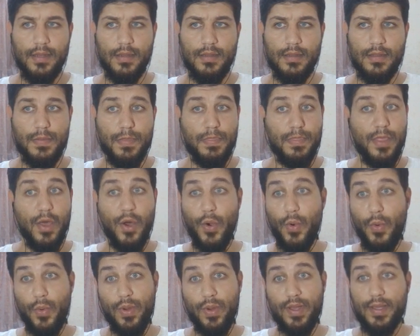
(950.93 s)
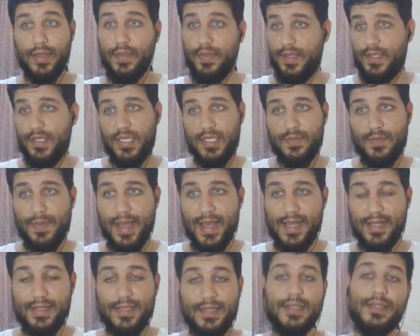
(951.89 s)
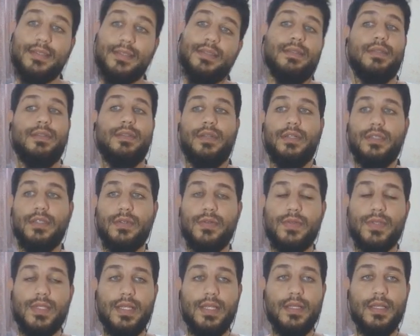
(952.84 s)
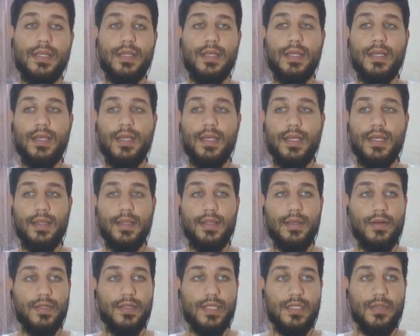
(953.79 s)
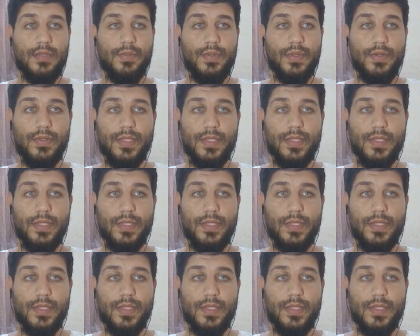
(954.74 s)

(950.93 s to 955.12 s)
No, this is bad. Not using the alt attribute